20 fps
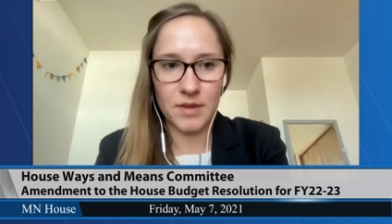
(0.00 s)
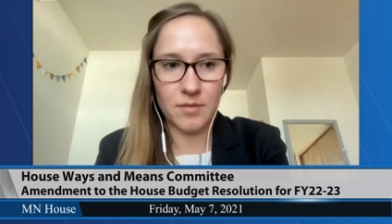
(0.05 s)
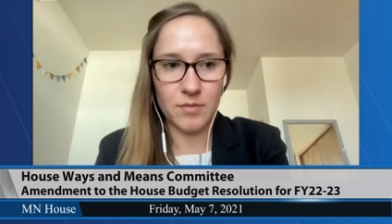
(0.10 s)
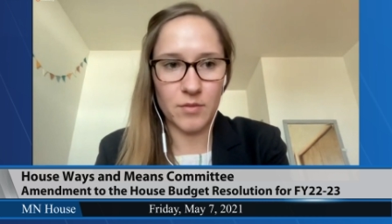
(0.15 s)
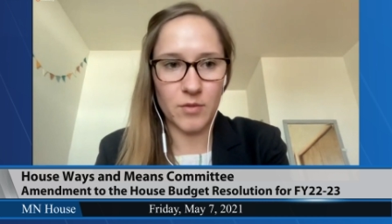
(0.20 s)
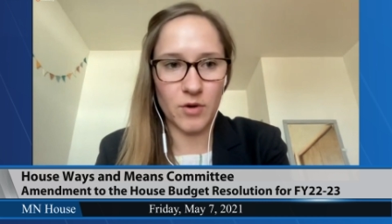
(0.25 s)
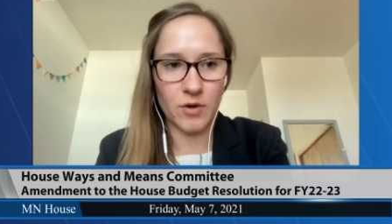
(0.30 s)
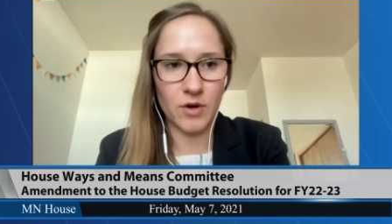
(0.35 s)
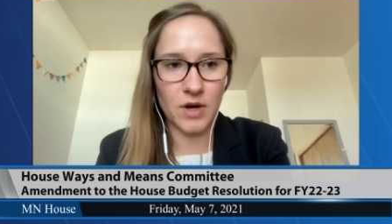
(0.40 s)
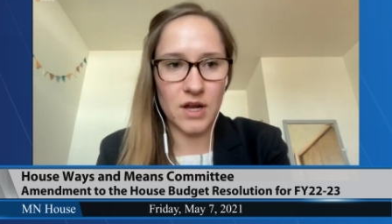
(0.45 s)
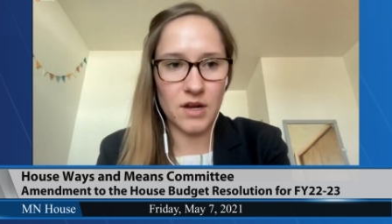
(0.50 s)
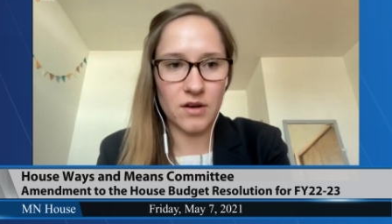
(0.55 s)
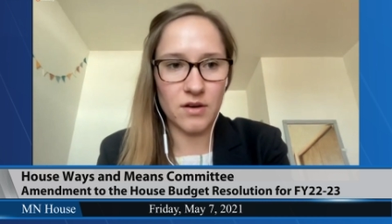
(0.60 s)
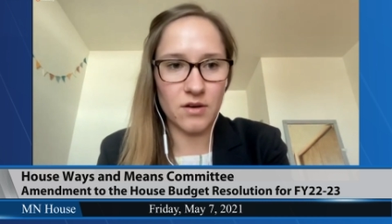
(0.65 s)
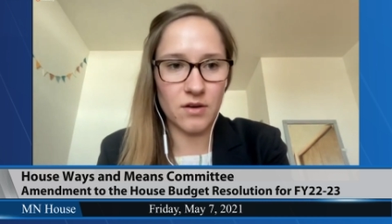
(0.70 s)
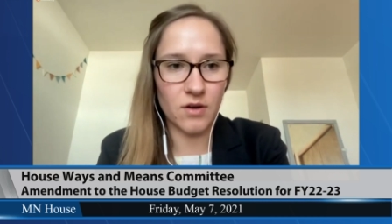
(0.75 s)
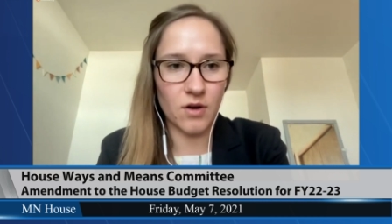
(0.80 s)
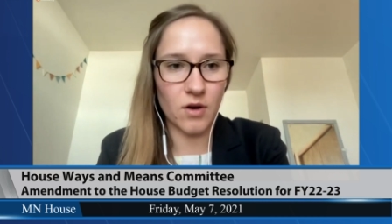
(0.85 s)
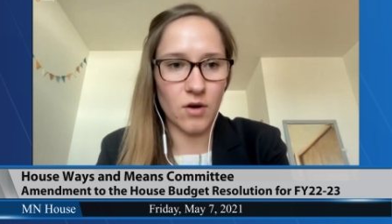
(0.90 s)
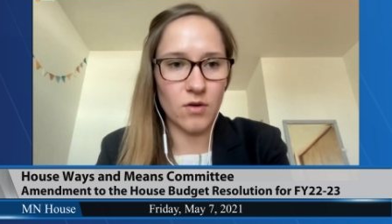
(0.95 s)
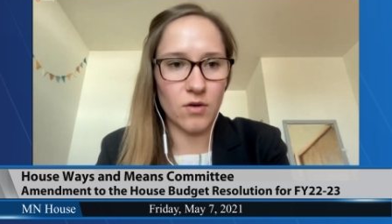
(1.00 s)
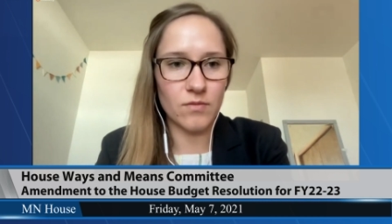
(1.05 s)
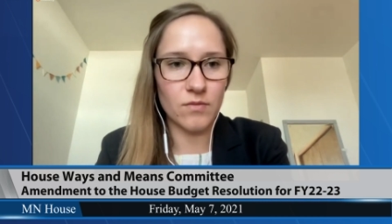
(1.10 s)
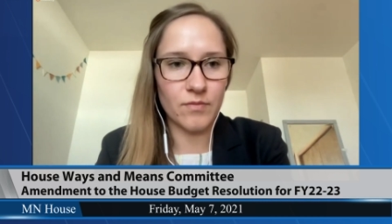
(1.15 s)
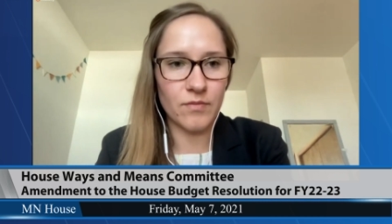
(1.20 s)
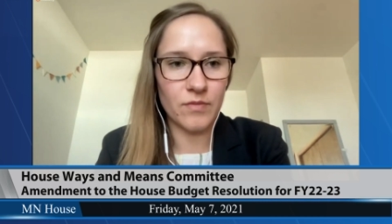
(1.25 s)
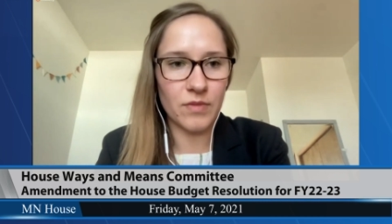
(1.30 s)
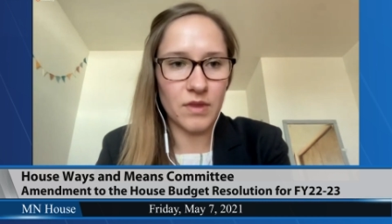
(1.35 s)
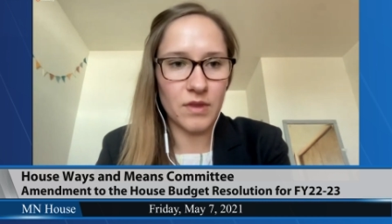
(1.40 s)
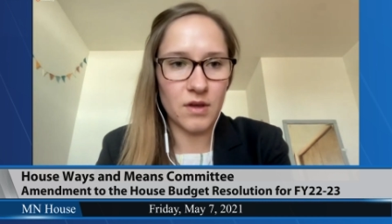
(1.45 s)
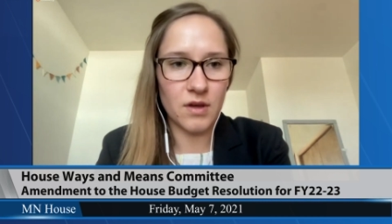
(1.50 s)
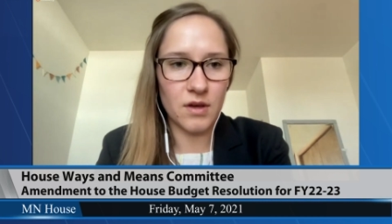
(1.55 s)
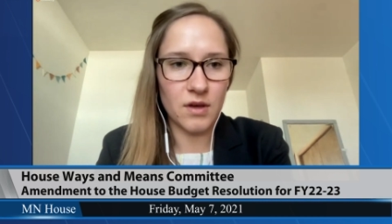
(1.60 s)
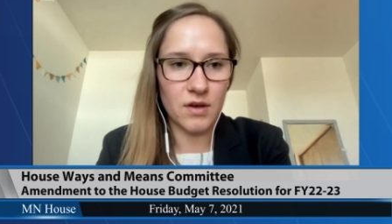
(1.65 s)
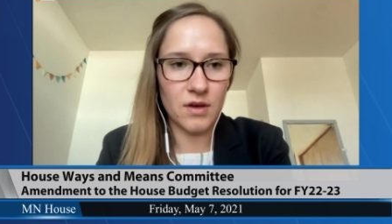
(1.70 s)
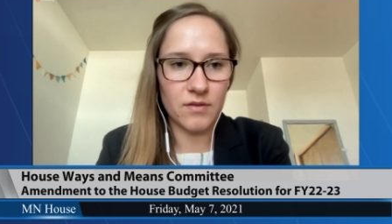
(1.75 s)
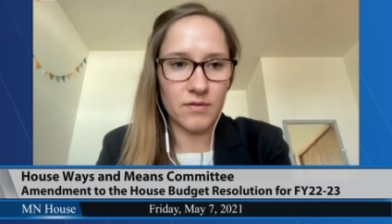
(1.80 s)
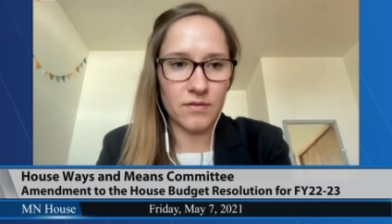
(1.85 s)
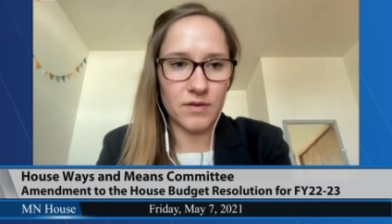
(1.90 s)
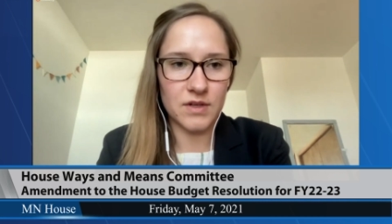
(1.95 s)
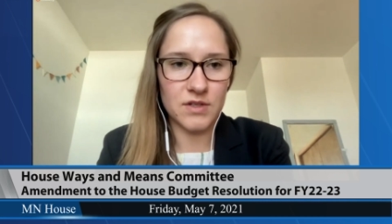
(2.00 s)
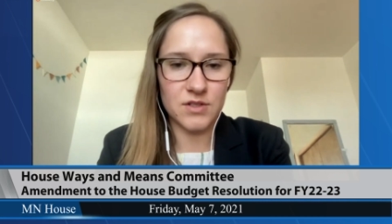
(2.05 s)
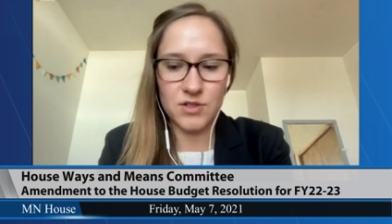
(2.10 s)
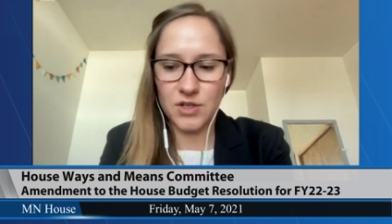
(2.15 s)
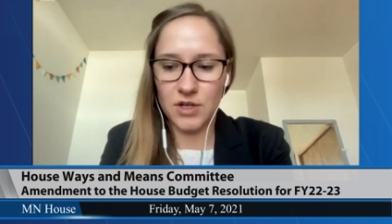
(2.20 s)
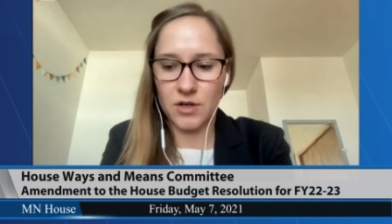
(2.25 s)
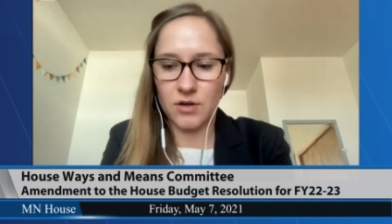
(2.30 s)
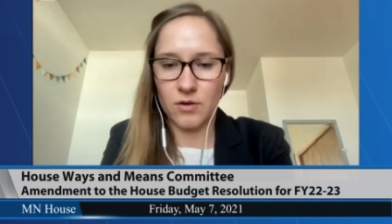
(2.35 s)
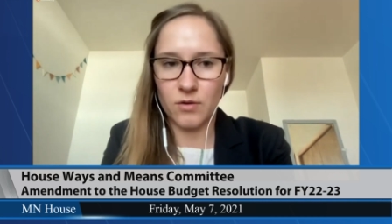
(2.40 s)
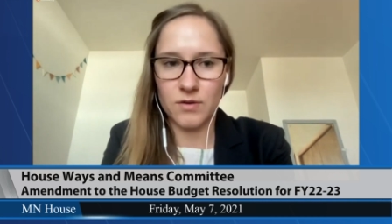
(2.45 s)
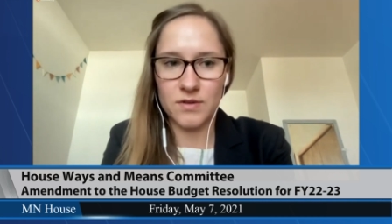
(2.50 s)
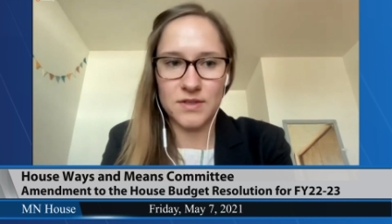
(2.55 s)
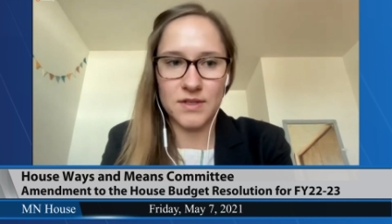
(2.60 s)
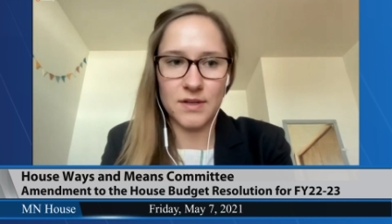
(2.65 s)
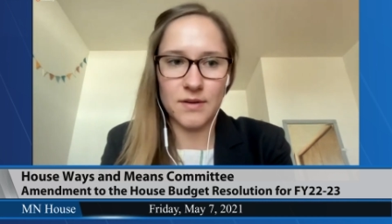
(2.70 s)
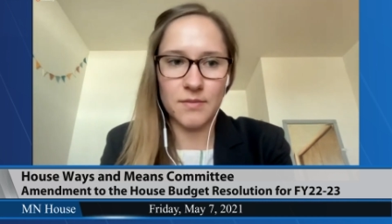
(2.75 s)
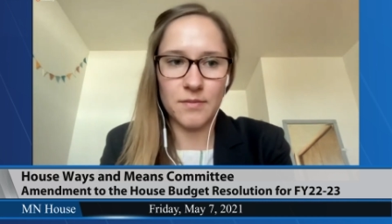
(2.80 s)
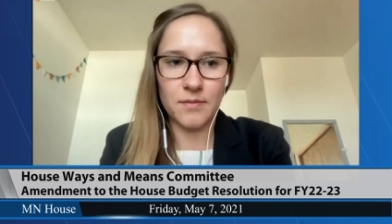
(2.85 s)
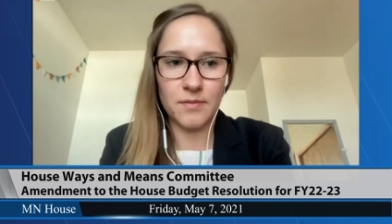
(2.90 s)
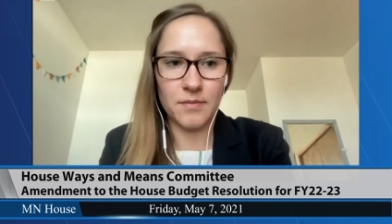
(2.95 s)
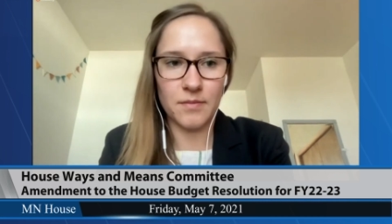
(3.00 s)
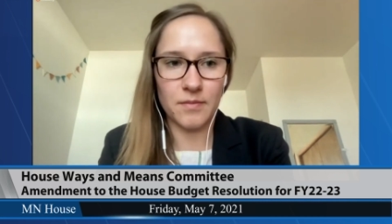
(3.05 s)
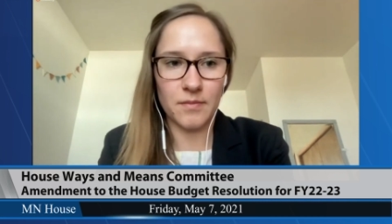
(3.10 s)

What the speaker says: Moran, no. Vice Chair Olson?